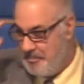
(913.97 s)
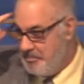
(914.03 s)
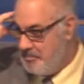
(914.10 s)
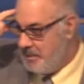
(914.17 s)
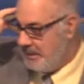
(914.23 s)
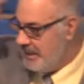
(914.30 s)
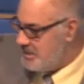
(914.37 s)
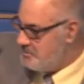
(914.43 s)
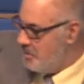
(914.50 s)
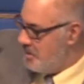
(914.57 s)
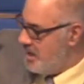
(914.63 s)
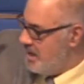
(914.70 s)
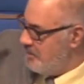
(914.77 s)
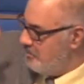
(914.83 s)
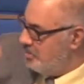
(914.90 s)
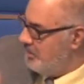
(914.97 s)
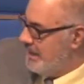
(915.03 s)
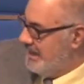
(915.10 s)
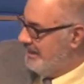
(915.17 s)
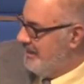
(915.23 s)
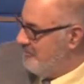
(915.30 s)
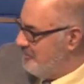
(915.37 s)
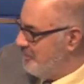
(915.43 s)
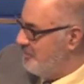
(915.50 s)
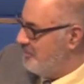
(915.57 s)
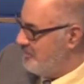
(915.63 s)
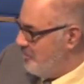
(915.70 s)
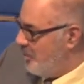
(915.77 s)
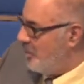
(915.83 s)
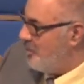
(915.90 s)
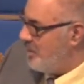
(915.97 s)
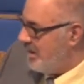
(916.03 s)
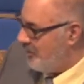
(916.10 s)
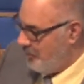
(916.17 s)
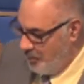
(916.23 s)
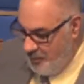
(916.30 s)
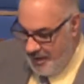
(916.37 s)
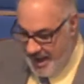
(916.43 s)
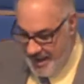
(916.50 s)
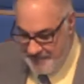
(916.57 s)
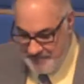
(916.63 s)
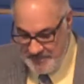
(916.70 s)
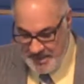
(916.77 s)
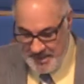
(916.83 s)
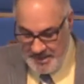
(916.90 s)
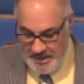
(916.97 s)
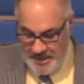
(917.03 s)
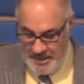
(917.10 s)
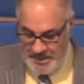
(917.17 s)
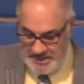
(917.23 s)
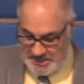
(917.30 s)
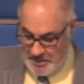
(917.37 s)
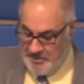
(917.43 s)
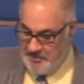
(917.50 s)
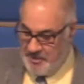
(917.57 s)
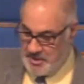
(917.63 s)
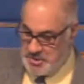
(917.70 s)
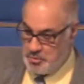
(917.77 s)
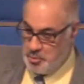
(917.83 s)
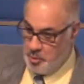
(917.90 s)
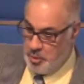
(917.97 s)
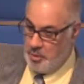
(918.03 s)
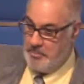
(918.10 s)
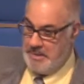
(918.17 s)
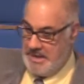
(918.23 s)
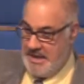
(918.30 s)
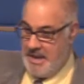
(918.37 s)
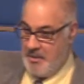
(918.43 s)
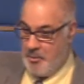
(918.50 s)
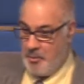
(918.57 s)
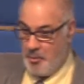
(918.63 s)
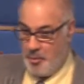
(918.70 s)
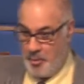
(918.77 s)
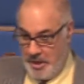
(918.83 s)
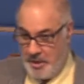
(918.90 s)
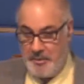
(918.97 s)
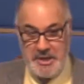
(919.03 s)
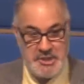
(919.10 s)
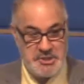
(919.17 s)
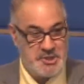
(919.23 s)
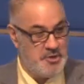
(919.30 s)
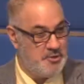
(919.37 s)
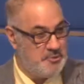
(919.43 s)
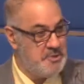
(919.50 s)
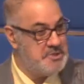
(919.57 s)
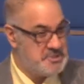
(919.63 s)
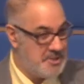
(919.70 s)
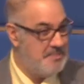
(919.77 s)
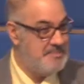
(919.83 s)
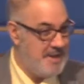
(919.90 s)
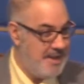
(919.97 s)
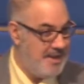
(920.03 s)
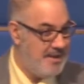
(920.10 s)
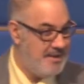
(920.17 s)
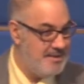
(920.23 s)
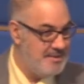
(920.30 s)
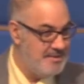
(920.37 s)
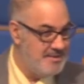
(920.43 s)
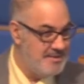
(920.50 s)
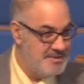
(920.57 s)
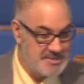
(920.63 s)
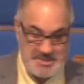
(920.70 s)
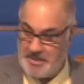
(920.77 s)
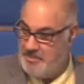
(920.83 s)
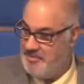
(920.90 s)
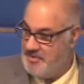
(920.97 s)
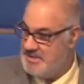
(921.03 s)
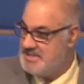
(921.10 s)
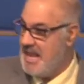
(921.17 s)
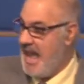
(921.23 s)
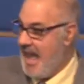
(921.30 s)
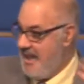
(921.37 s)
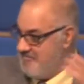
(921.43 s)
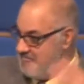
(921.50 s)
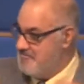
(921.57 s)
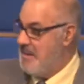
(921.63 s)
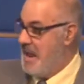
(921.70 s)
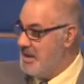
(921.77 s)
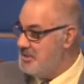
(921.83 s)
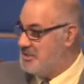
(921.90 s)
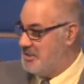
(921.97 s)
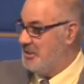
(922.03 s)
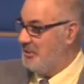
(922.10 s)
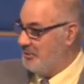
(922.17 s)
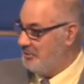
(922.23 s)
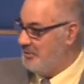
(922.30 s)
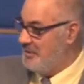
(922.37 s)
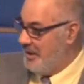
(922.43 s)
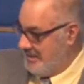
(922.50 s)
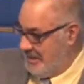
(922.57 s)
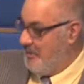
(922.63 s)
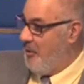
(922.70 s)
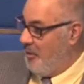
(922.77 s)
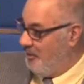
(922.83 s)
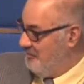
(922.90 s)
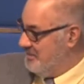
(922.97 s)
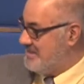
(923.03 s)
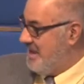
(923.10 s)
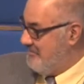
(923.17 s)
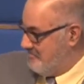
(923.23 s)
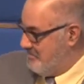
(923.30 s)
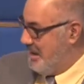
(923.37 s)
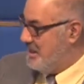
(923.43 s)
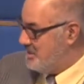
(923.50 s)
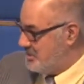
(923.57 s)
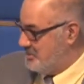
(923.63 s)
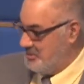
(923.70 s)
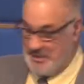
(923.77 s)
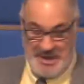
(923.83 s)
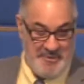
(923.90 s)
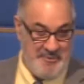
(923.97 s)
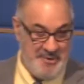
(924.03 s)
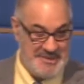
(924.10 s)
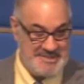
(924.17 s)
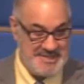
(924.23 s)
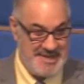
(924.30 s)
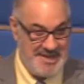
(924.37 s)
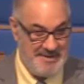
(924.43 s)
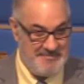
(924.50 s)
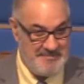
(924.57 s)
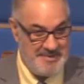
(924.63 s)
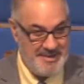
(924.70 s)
But let's put it on a plain level where we're at. Some of us will be rearing children someday. Some of us have been children. I think all of us have been children at one time.